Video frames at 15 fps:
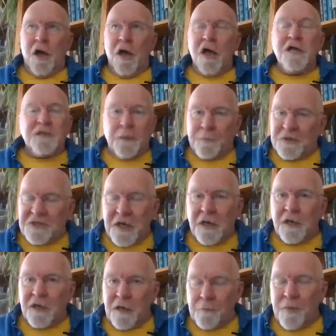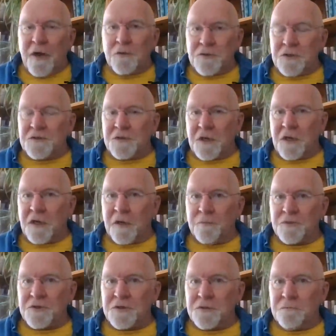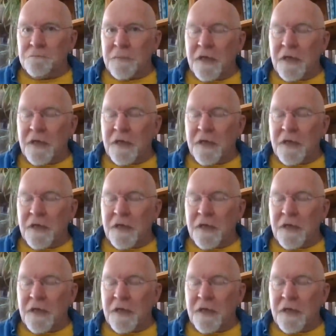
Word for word: it's a particularly potent eclipse,